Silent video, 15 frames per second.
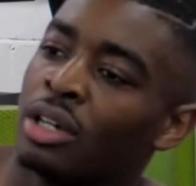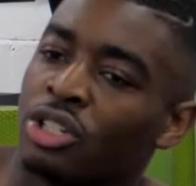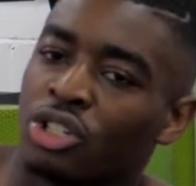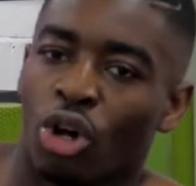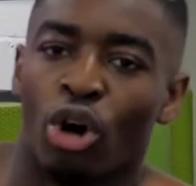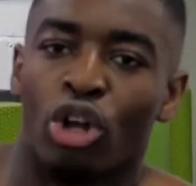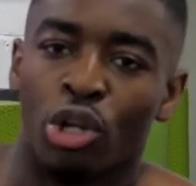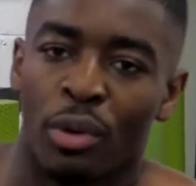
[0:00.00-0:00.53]

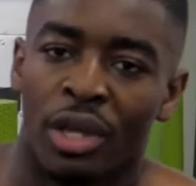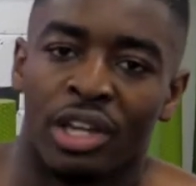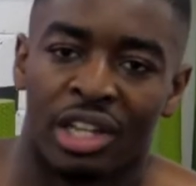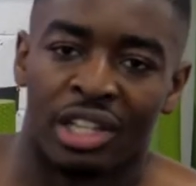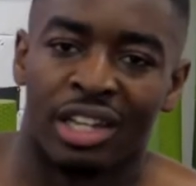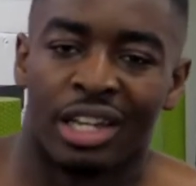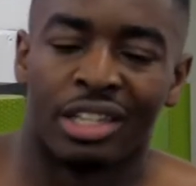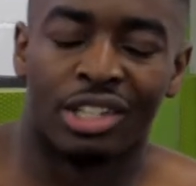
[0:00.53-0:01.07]
So only way you're
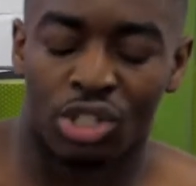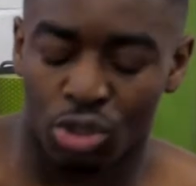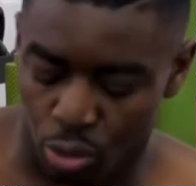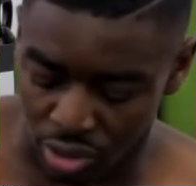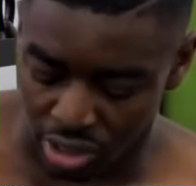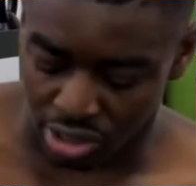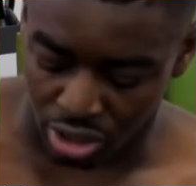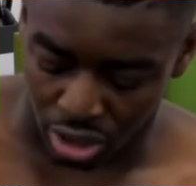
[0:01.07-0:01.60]
going to get the
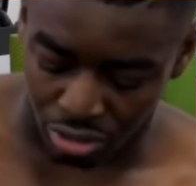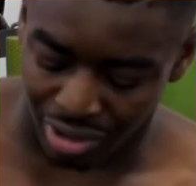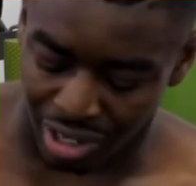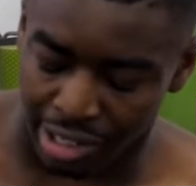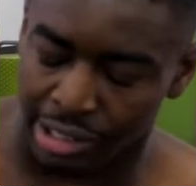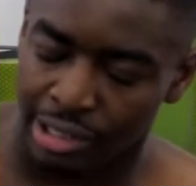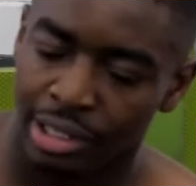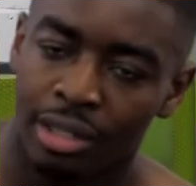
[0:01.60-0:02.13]
squeeze
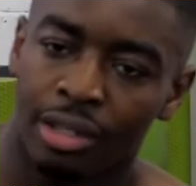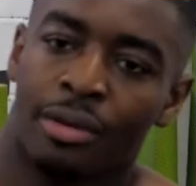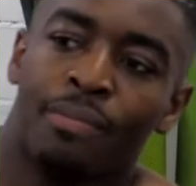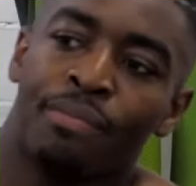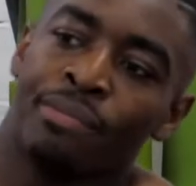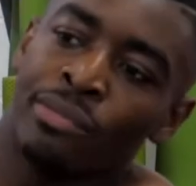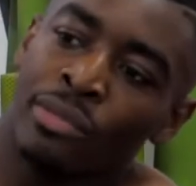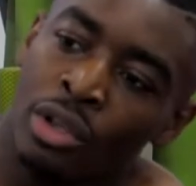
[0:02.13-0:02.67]
correctly
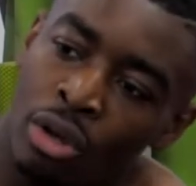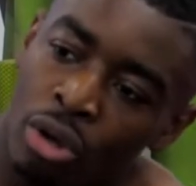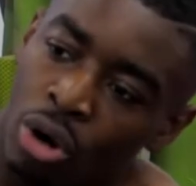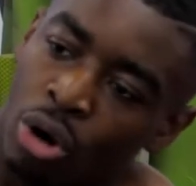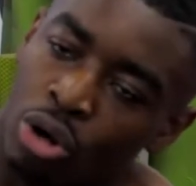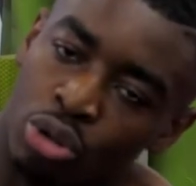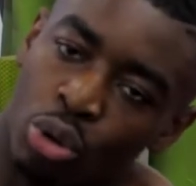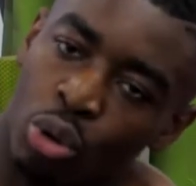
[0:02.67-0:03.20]

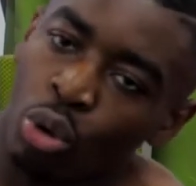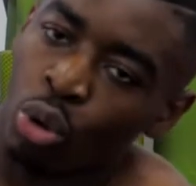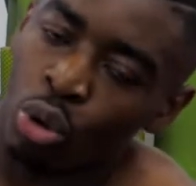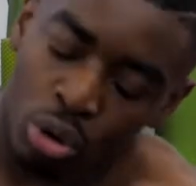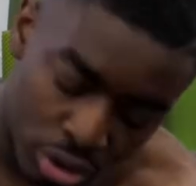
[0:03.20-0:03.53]
on all